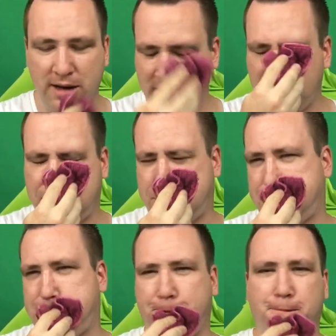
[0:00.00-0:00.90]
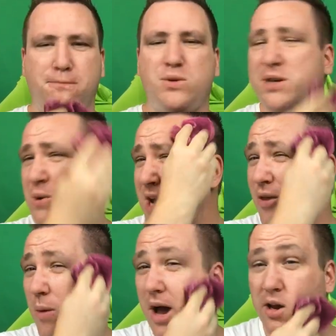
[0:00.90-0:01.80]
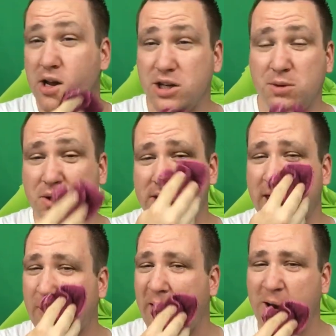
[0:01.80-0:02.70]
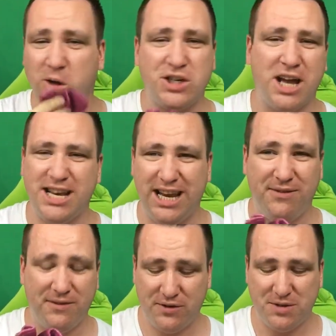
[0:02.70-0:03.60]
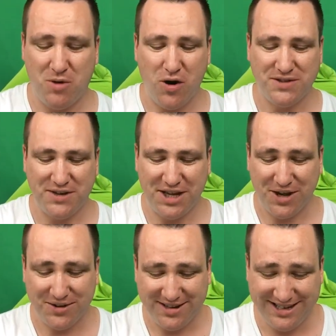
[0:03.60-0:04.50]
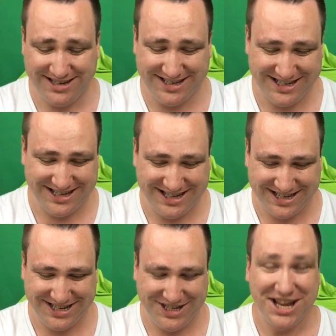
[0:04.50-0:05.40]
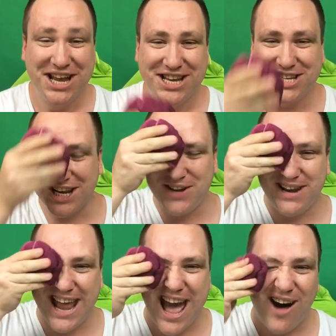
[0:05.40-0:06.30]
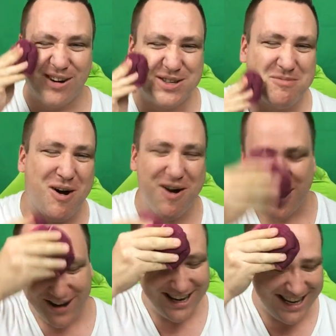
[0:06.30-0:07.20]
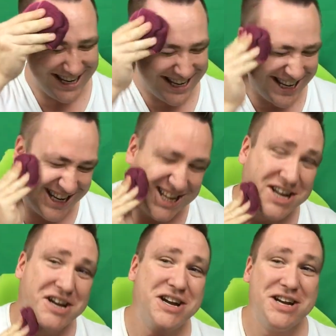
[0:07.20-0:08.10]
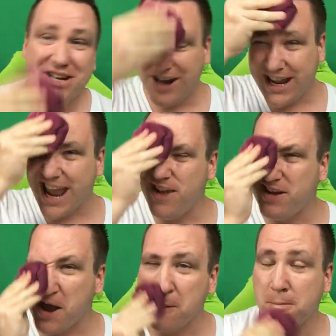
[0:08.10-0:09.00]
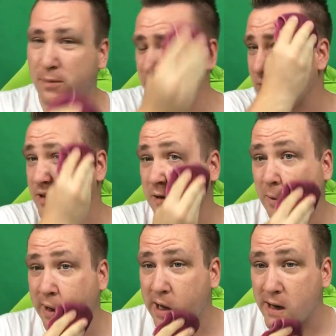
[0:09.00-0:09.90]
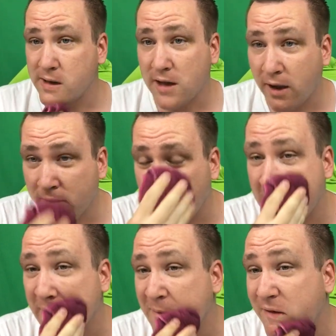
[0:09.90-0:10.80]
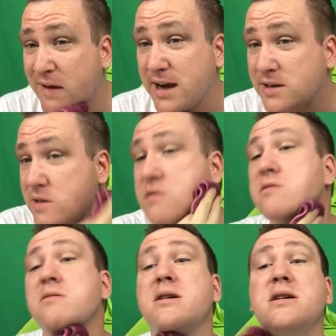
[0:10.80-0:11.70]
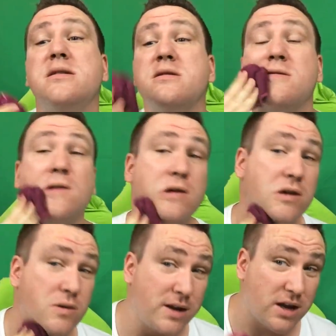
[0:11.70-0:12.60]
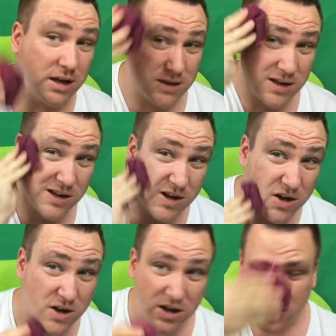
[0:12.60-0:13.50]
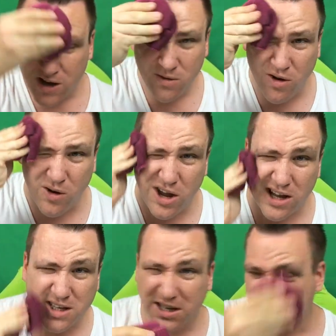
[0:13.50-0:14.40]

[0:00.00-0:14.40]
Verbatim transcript: I... should we do another one? Should we do the other one, or should I leave it for tomorrow's video? Should I do it now or tomorrow? Okay, here we go. We're good. We're good. I've got it off my face. We're good. We're good. We're all good.